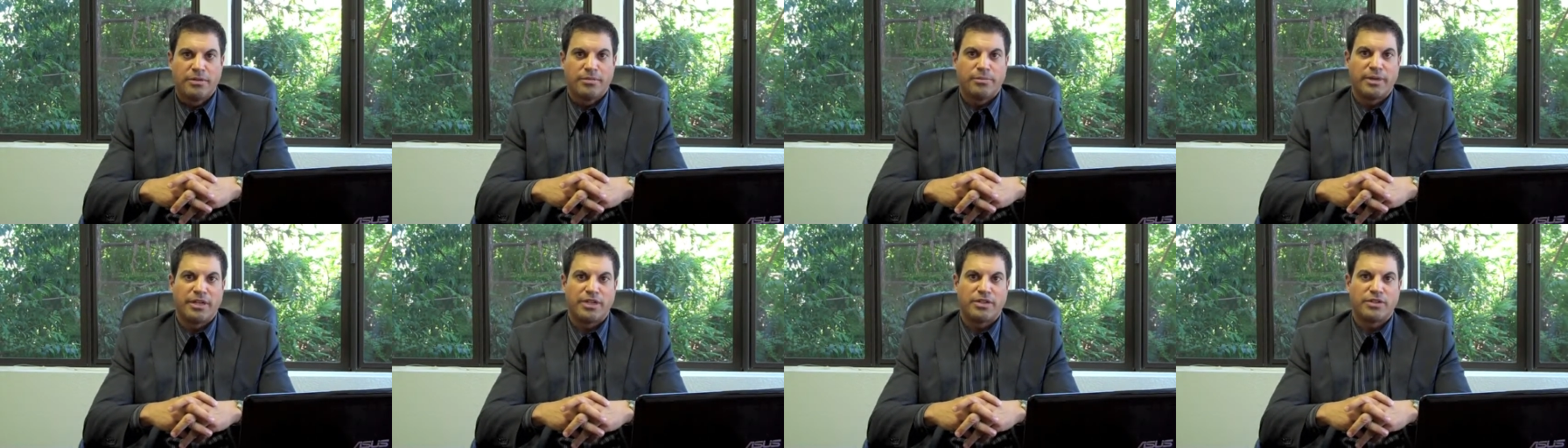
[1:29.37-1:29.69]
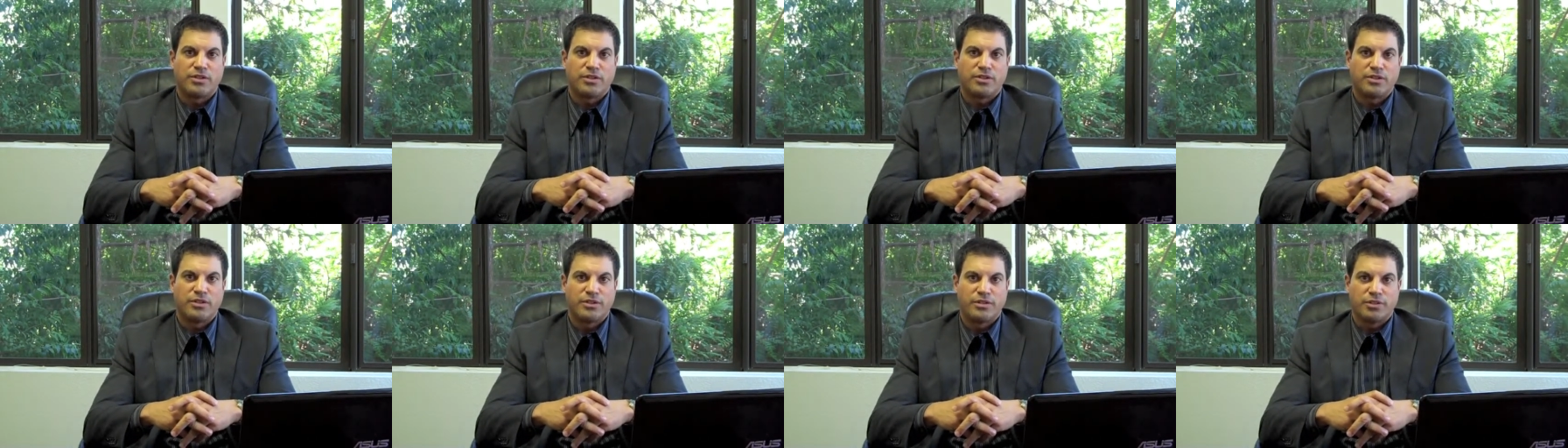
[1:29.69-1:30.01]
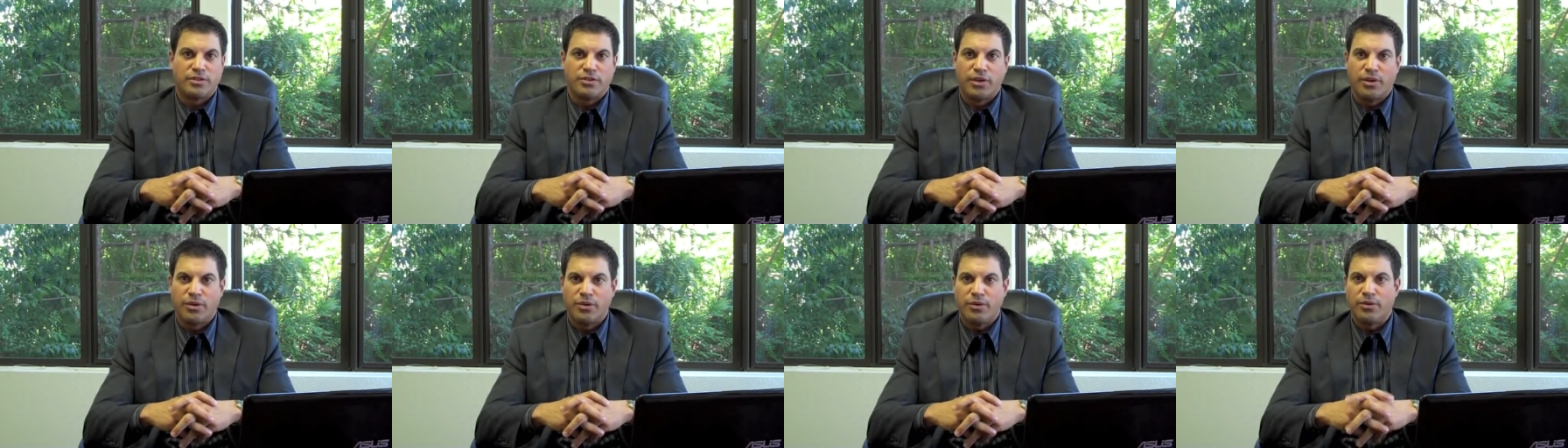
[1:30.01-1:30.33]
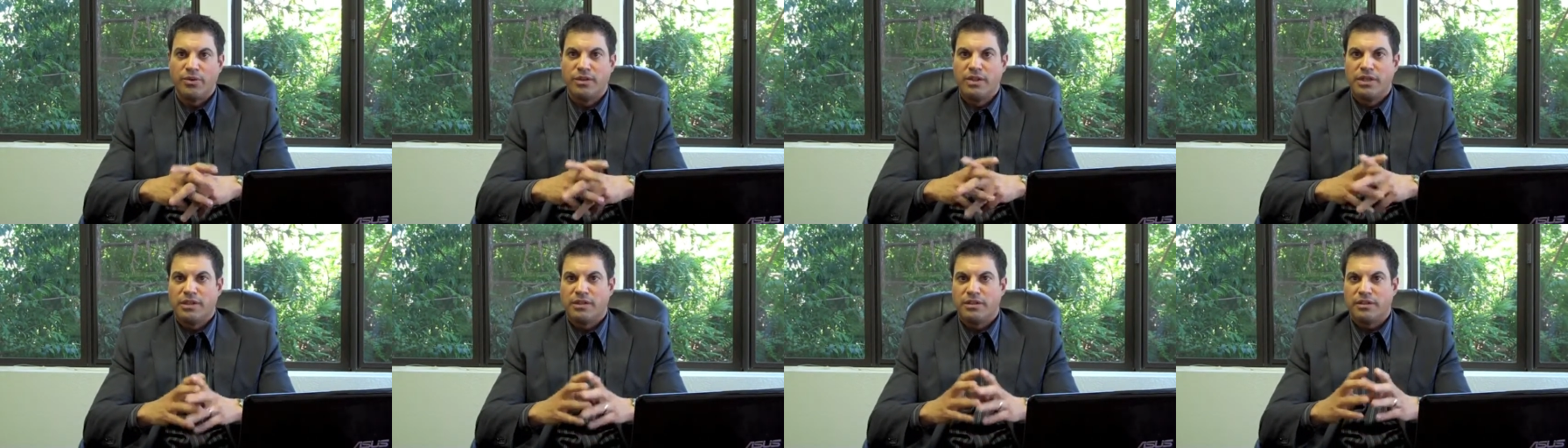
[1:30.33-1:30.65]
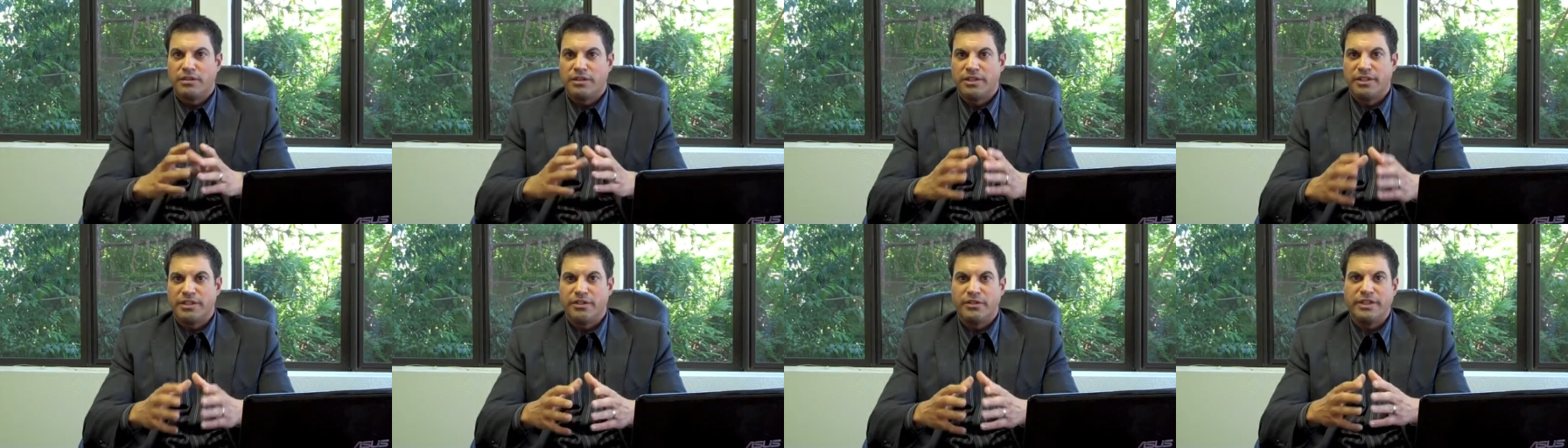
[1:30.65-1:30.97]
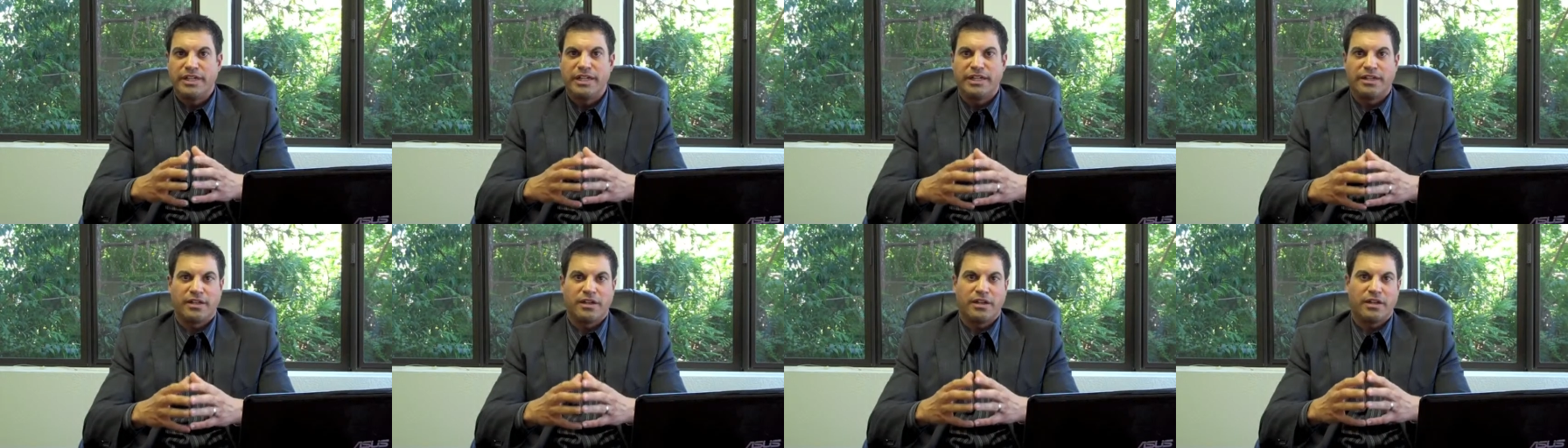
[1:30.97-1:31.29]
Make sure there's no little
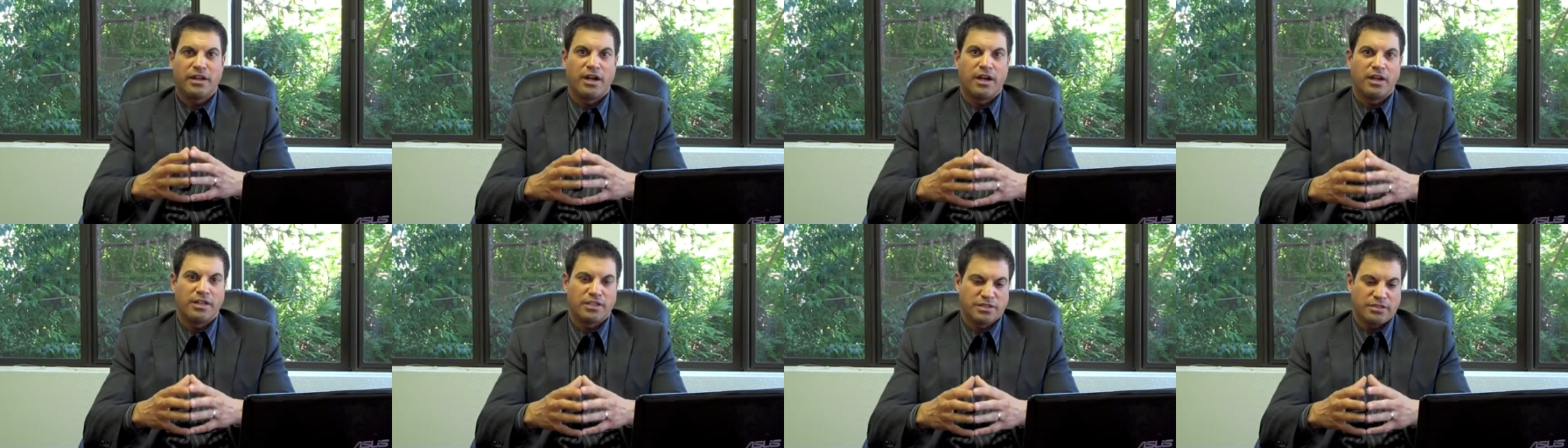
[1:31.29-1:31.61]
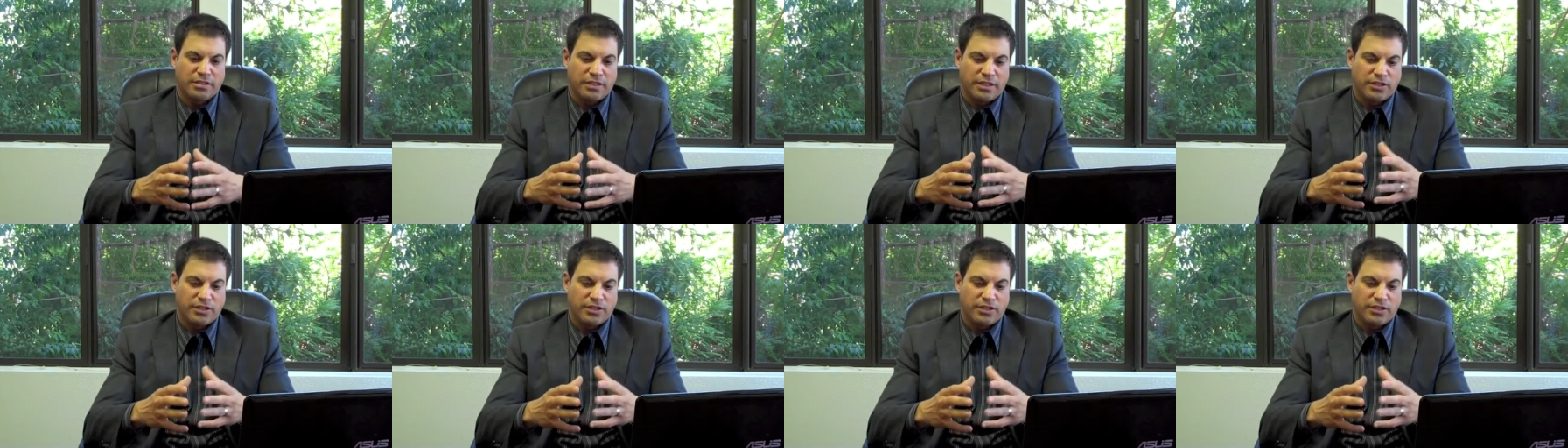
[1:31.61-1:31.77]
hidden costs